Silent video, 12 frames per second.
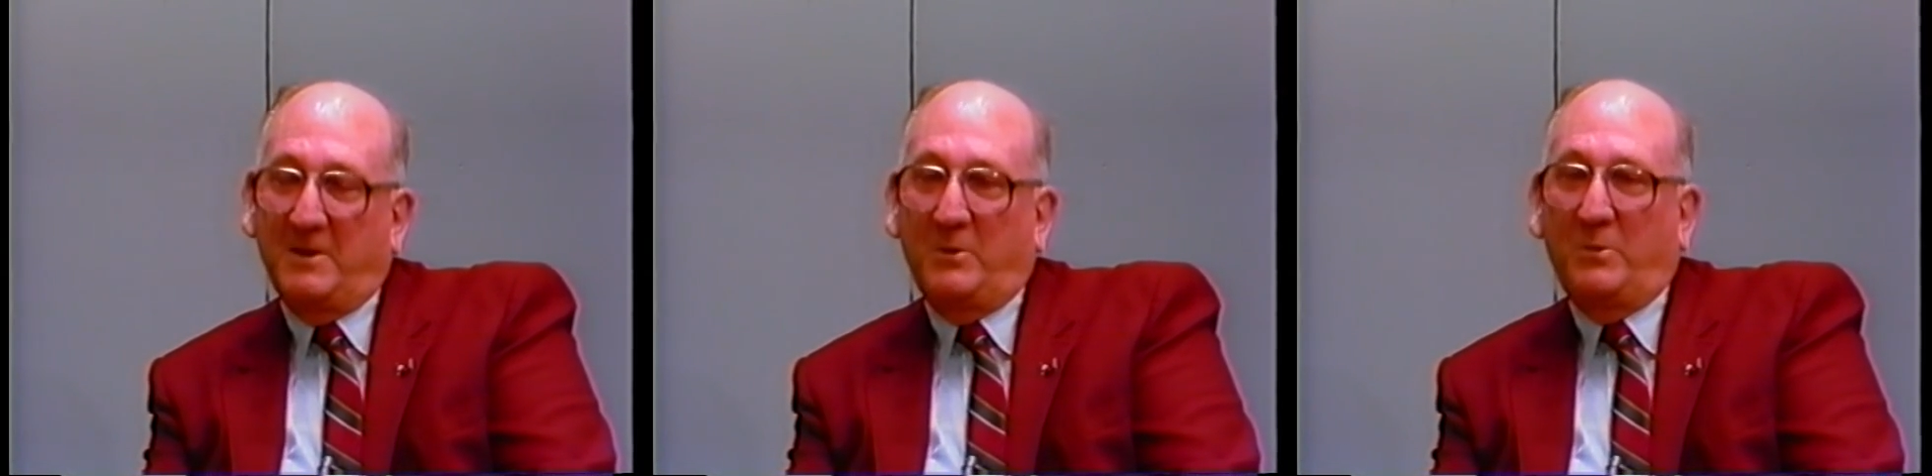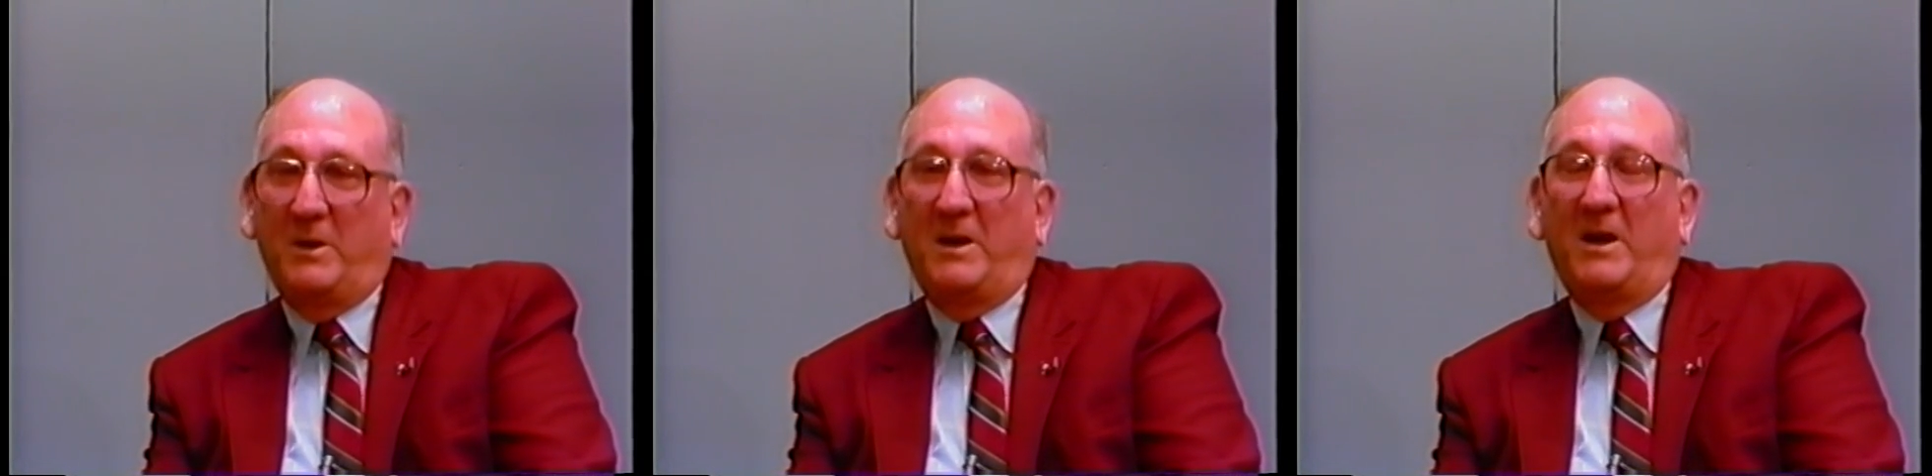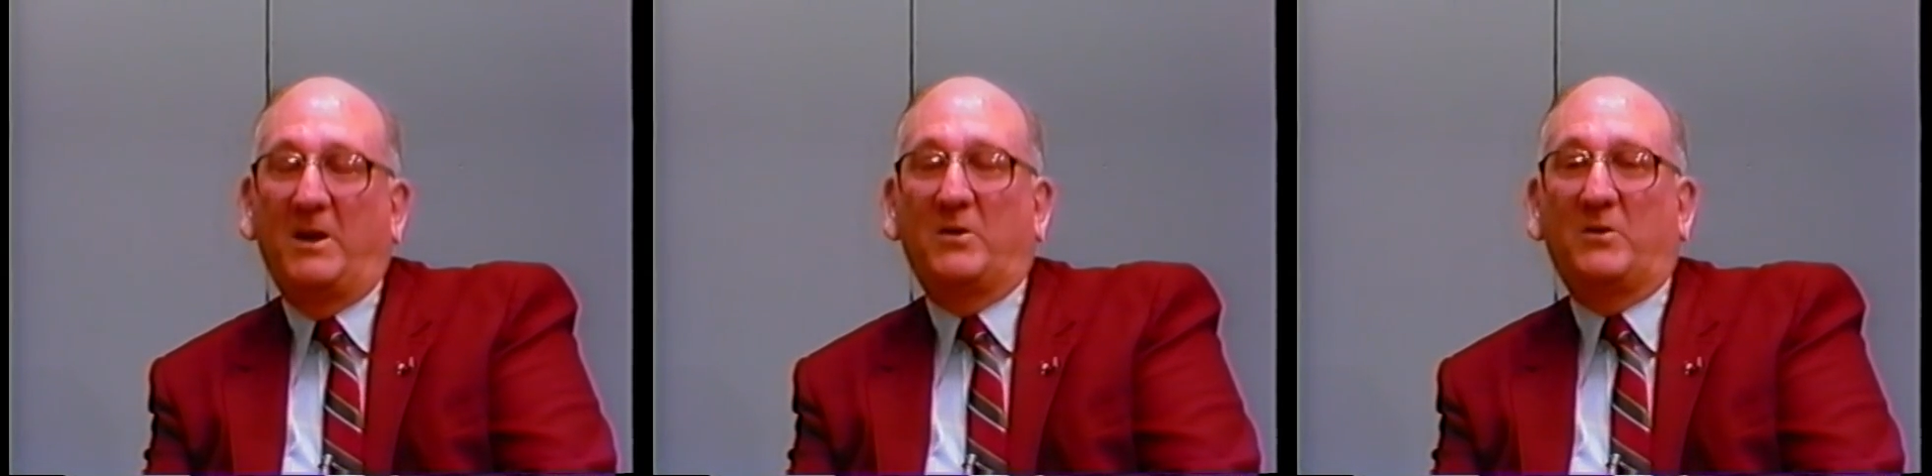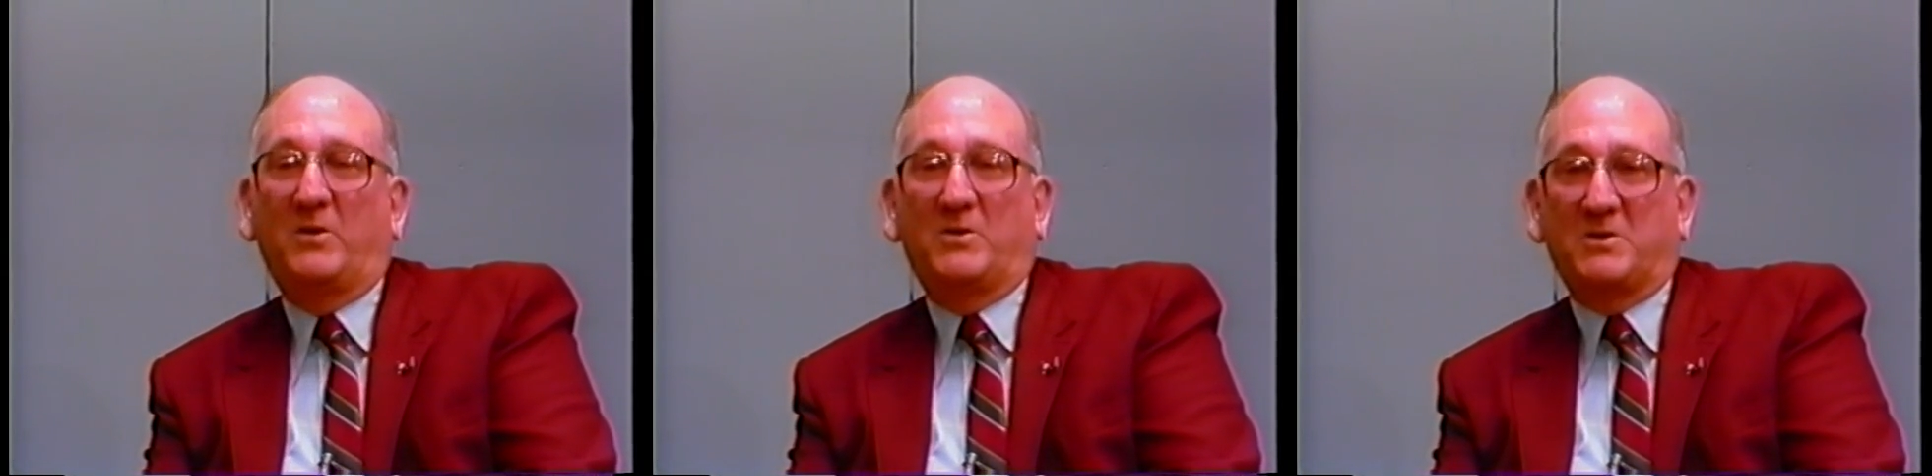when he
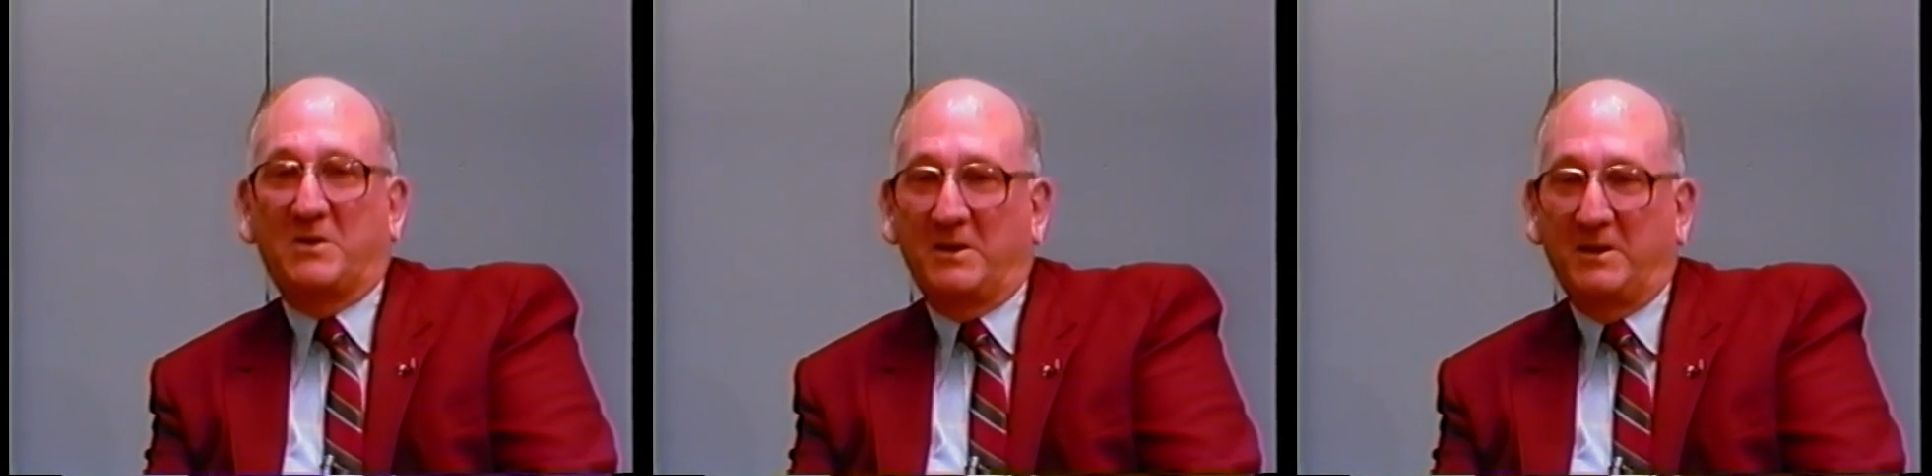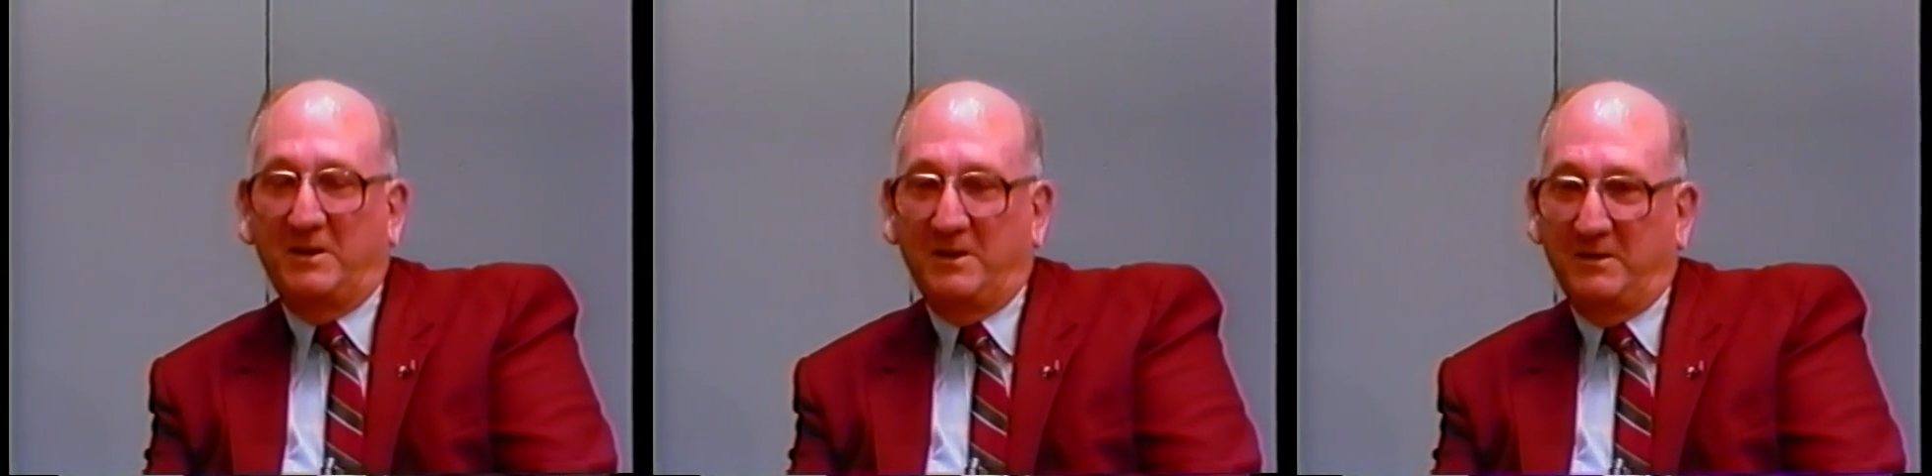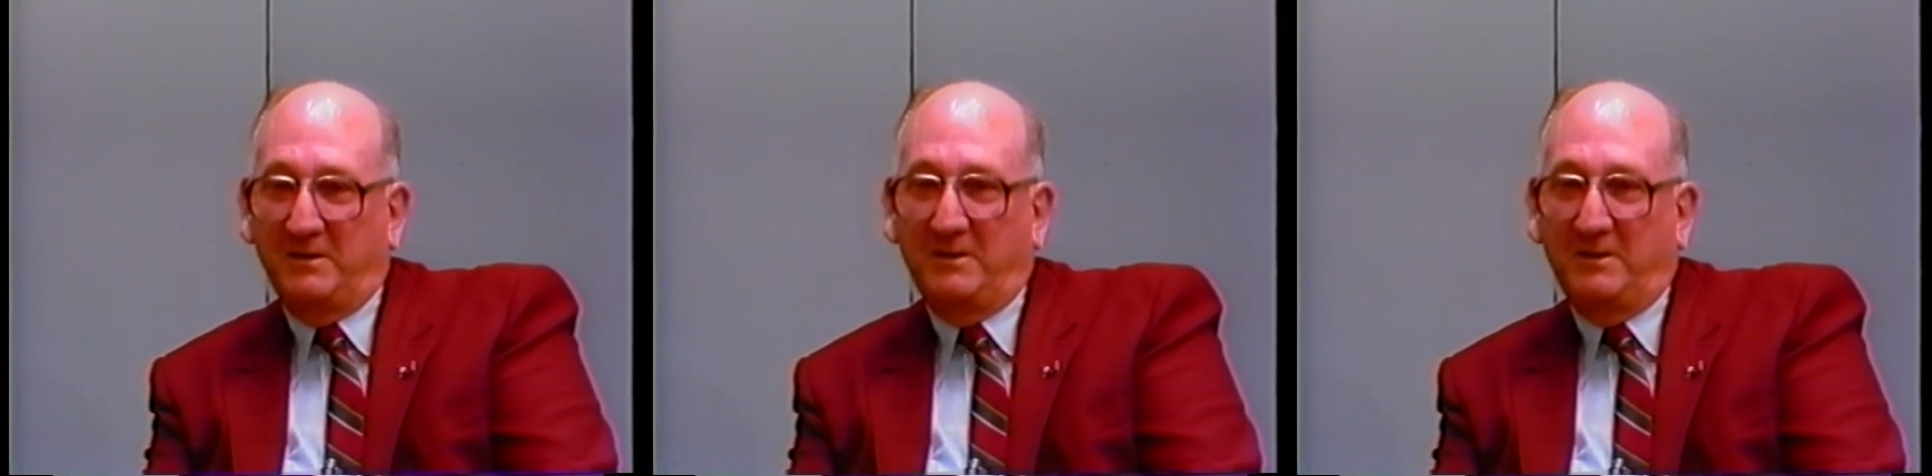has to say